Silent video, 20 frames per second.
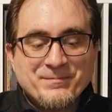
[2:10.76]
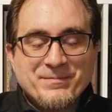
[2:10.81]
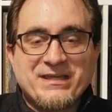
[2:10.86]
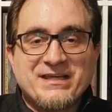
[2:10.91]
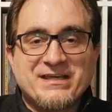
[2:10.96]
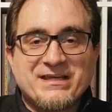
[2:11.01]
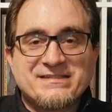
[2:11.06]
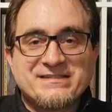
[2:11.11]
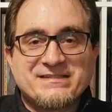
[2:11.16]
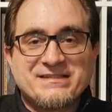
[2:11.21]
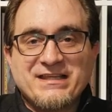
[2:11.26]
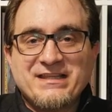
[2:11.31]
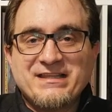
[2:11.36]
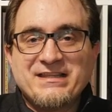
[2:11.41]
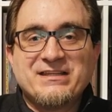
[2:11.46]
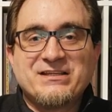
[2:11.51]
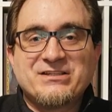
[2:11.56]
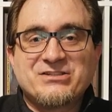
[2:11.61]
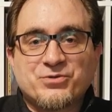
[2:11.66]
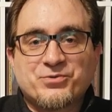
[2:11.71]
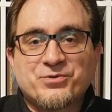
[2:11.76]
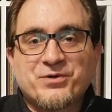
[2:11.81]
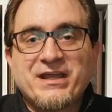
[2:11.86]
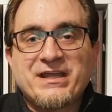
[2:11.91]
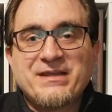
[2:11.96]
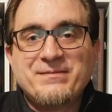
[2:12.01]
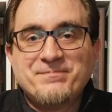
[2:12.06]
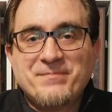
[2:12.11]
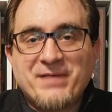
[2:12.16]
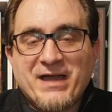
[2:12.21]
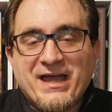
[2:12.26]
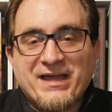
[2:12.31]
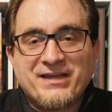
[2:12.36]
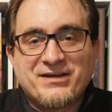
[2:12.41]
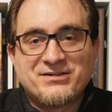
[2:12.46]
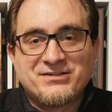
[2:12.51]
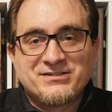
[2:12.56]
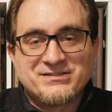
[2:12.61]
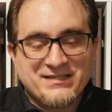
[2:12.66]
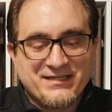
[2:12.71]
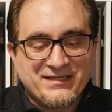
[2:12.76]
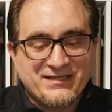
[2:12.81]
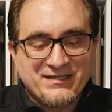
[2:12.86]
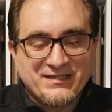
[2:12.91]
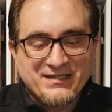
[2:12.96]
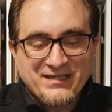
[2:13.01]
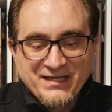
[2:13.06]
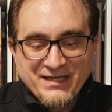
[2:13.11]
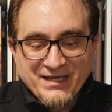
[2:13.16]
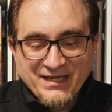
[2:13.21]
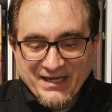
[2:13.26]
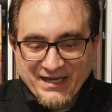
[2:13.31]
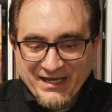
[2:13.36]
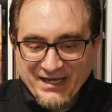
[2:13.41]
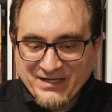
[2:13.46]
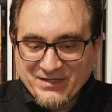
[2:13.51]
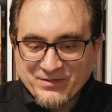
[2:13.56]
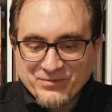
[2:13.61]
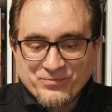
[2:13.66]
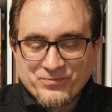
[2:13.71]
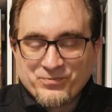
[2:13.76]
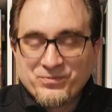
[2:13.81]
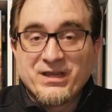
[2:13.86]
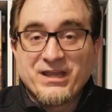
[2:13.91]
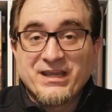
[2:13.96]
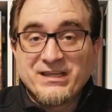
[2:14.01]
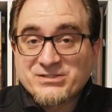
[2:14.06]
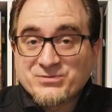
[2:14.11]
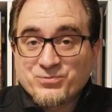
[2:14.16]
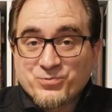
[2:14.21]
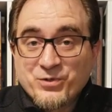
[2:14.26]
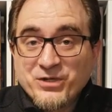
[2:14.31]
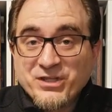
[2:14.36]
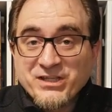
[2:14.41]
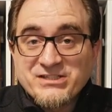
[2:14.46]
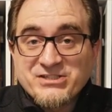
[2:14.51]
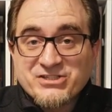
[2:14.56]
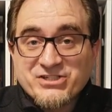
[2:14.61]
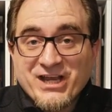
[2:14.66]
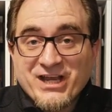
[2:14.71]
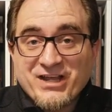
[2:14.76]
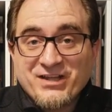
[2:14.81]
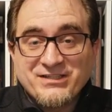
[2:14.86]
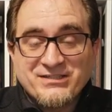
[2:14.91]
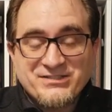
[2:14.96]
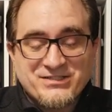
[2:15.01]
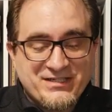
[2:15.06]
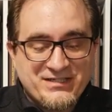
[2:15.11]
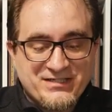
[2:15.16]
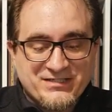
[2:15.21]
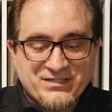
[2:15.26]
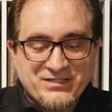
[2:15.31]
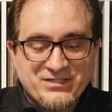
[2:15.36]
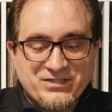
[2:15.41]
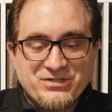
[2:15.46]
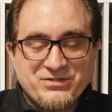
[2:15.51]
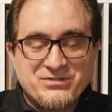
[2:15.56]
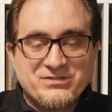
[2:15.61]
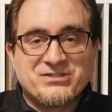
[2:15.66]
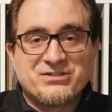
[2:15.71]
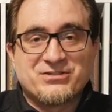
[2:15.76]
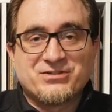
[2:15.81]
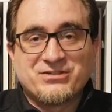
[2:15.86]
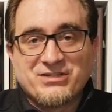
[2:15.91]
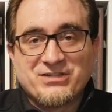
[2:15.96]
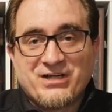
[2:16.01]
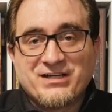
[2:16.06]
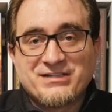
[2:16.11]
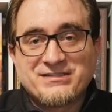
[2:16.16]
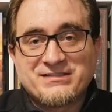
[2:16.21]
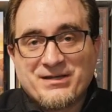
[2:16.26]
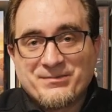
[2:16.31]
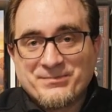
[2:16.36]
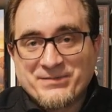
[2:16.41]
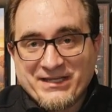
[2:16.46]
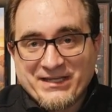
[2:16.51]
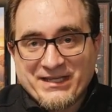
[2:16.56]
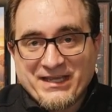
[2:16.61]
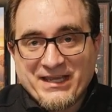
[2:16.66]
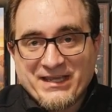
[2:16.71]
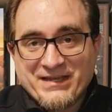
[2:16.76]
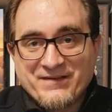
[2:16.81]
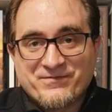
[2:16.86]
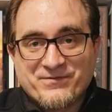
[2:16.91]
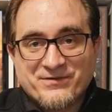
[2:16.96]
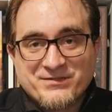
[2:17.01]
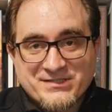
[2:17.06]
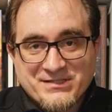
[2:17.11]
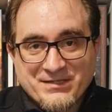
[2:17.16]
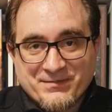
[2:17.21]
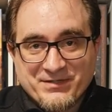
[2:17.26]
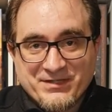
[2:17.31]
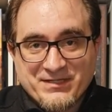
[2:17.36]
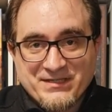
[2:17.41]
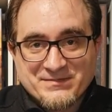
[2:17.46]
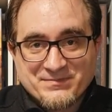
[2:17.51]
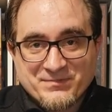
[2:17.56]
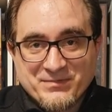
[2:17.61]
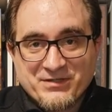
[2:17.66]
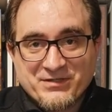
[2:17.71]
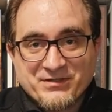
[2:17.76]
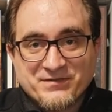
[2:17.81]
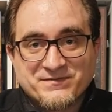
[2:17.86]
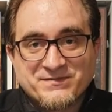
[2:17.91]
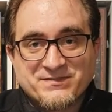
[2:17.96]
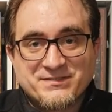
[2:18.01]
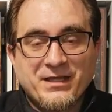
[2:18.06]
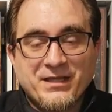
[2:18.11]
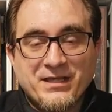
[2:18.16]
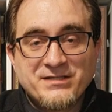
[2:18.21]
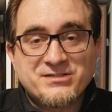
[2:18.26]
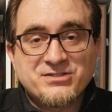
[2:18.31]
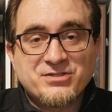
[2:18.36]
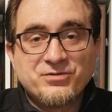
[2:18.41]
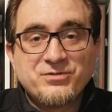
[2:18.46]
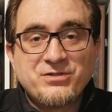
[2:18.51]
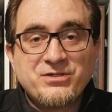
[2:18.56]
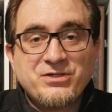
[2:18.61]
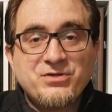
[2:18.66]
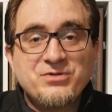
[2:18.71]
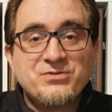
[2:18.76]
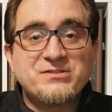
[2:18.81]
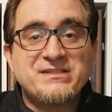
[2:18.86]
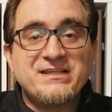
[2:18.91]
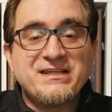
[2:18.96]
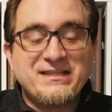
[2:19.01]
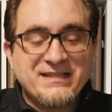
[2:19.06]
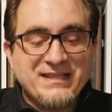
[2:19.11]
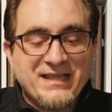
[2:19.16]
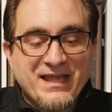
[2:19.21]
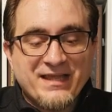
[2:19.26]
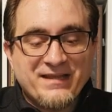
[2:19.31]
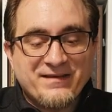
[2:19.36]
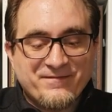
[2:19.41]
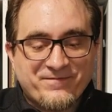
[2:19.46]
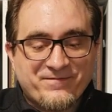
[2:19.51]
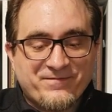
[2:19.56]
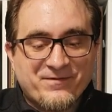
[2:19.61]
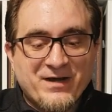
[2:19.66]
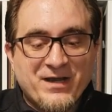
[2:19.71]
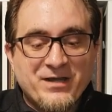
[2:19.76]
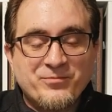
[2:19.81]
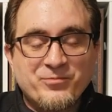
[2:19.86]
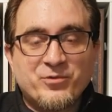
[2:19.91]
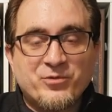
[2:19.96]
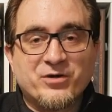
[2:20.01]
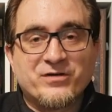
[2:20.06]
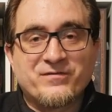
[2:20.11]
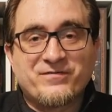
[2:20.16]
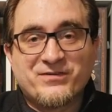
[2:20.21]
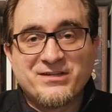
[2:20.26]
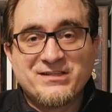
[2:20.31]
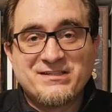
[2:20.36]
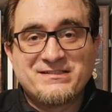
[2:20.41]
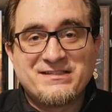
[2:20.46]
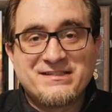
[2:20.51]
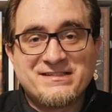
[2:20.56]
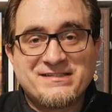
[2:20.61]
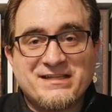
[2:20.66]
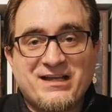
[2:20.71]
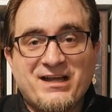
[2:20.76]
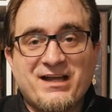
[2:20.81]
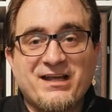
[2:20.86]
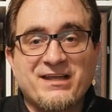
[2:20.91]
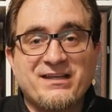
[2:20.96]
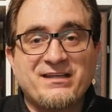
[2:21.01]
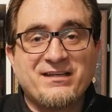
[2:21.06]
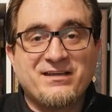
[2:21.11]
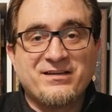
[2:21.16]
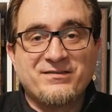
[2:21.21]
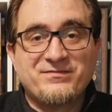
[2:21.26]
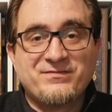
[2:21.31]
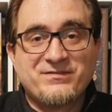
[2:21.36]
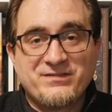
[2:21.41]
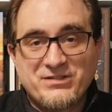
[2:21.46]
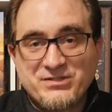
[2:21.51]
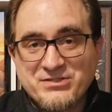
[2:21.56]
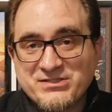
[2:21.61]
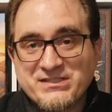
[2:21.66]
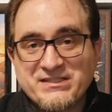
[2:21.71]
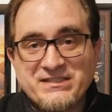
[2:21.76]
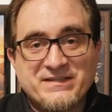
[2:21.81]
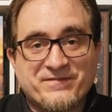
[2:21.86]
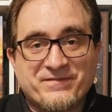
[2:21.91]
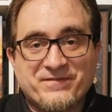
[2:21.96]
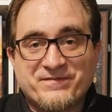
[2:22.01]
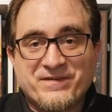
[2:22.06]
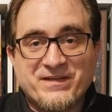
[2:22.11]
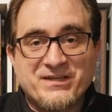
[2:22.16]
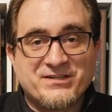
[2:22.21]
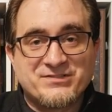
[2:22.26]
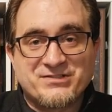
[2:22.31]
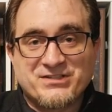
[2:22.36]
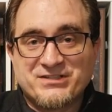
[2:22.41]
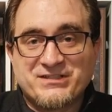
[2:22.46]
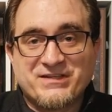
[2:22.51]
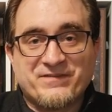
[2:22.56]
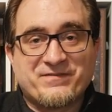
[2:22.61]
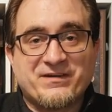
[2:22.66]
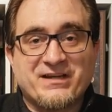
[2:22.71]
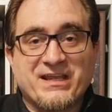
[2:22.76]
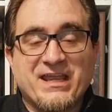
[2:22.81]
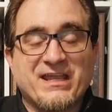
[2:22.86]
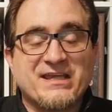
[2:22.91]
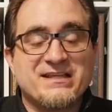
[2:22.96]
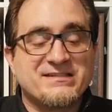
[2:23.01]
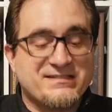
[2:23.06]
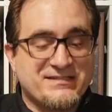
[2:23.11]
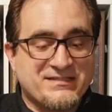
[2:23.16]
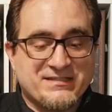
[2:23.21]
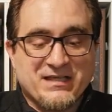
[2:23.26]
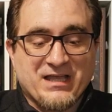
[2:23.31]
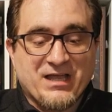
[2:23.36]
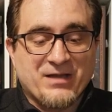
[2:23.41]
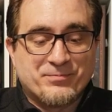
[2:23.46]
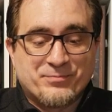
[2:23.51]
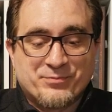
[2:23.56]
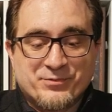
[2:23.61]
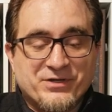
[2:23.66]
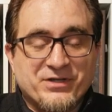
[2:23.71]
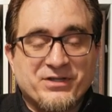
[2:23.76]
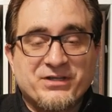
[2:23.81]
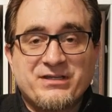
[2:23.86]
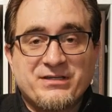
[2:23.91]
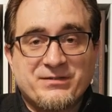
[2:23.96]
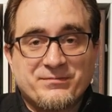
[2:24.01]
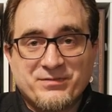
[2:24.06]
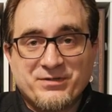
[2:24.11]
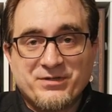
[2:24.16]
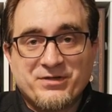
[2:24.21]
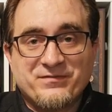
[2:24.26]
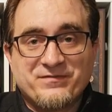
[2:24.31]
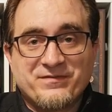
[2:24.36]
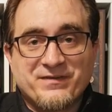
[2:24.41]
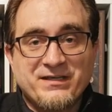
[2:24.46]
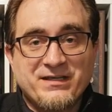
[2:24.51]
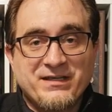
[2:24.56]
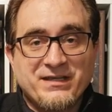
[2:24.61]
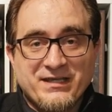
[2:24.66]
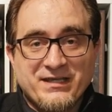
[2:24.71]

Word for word: because then the terrain matters and it and it's really challenging to use your non-dominant hand for some of these moves. And so using that framework for the design of using different fingers on different hands is a brilliant move,